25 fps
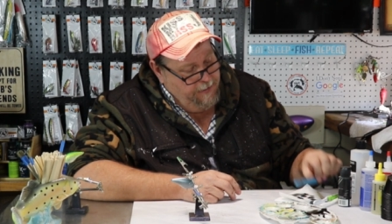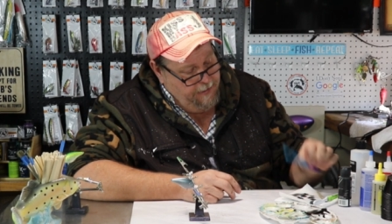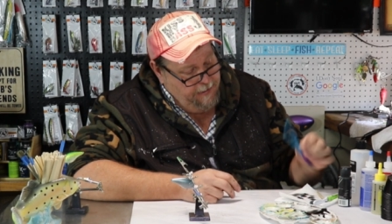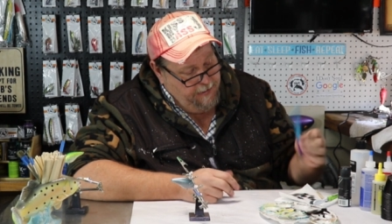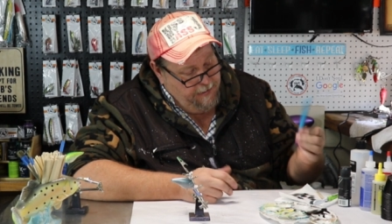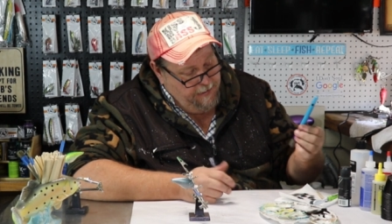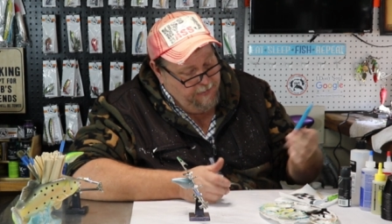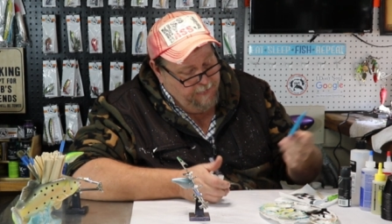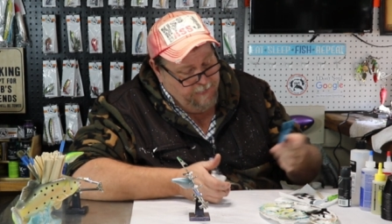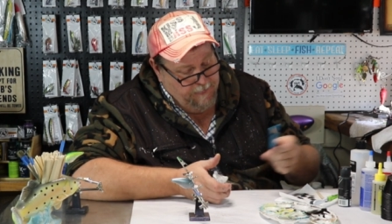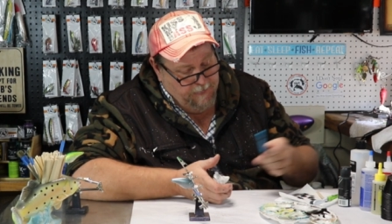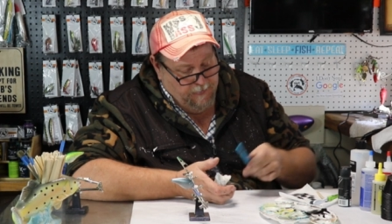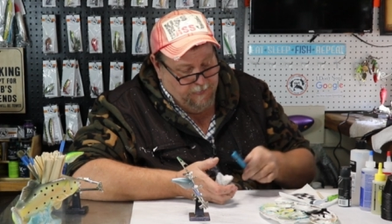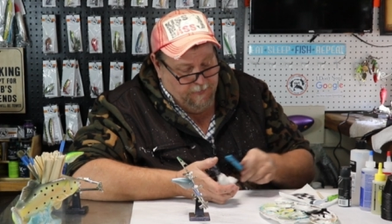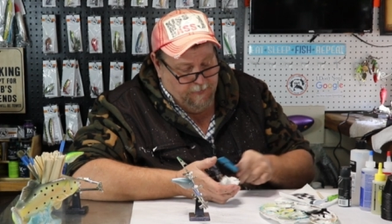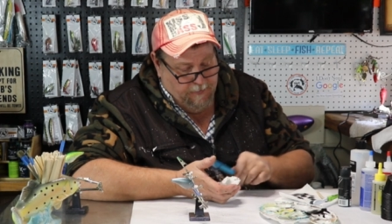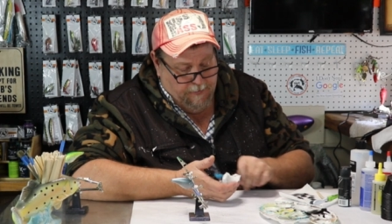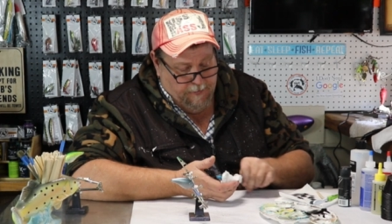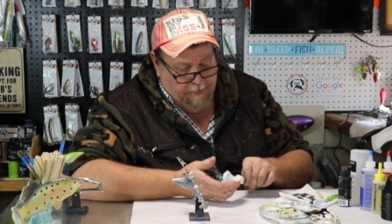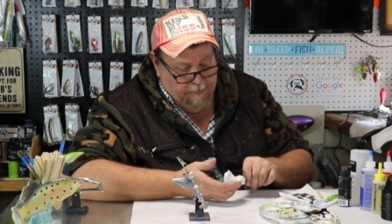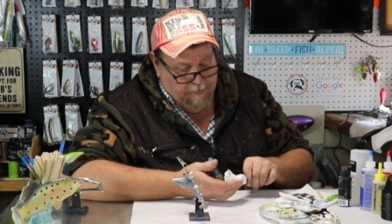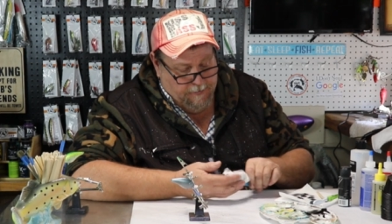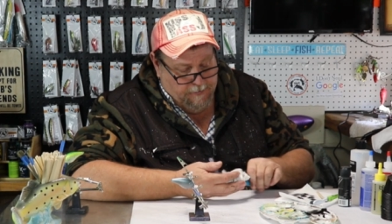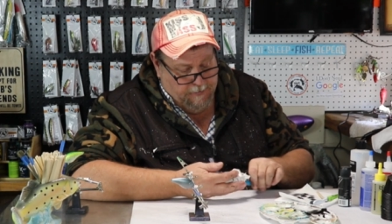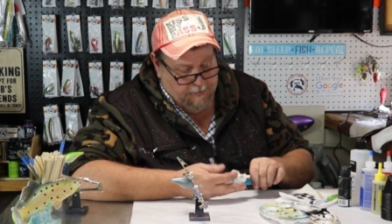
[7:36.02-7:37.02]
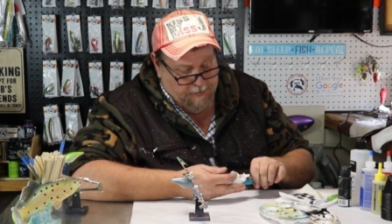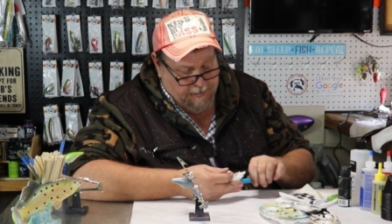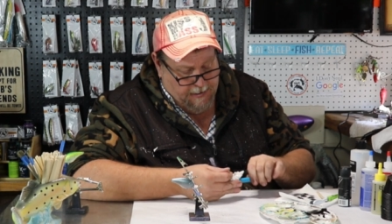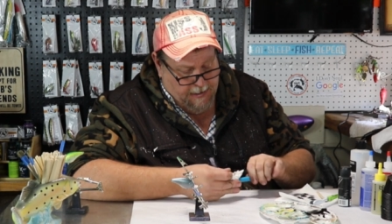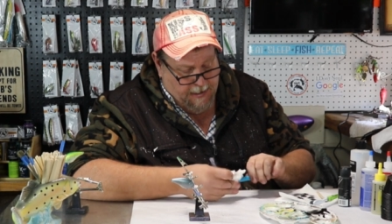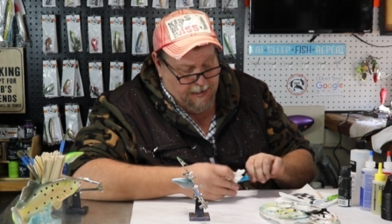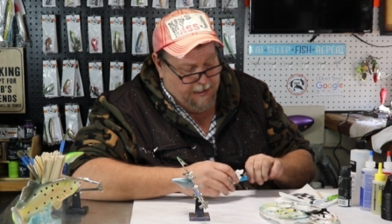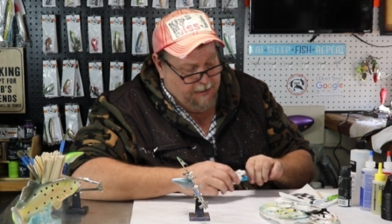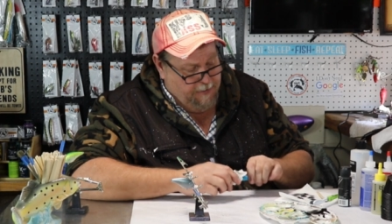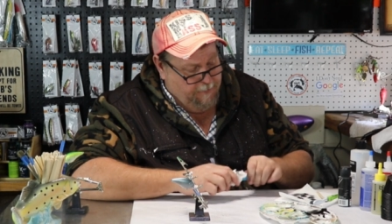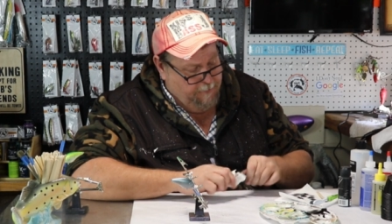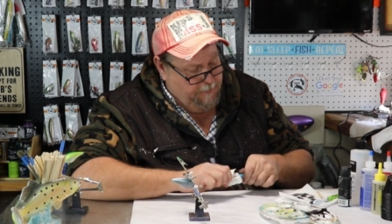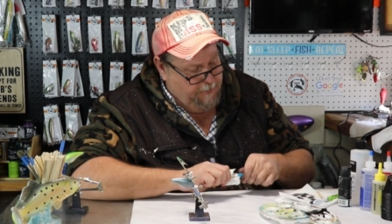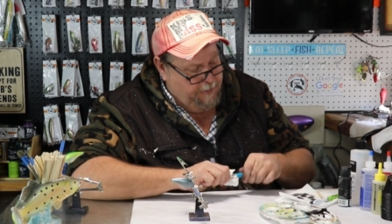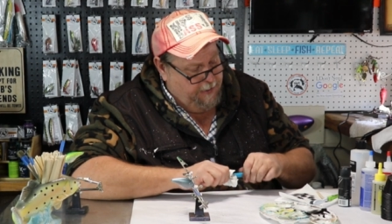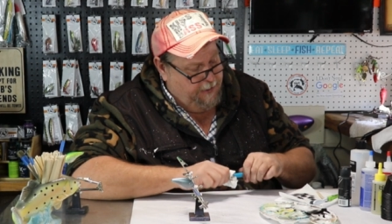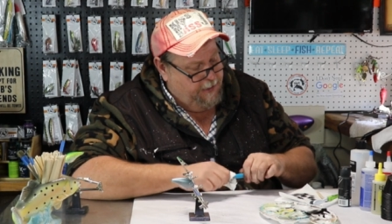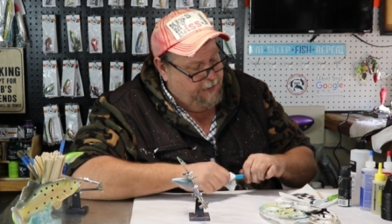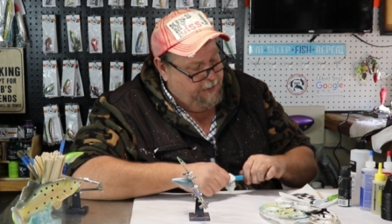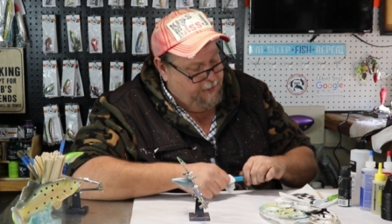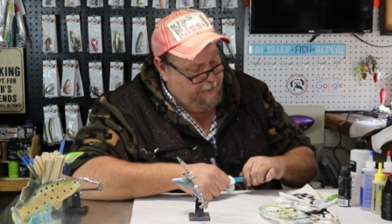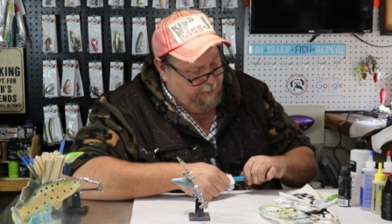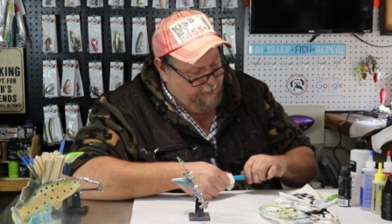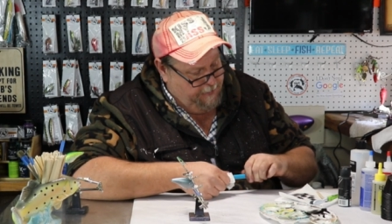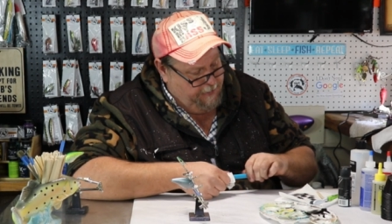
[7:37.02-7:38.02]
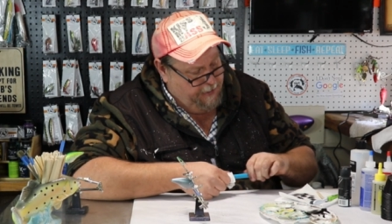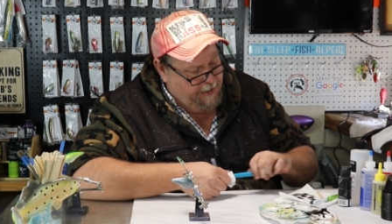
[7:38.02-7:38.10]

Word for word: and this is the second one and the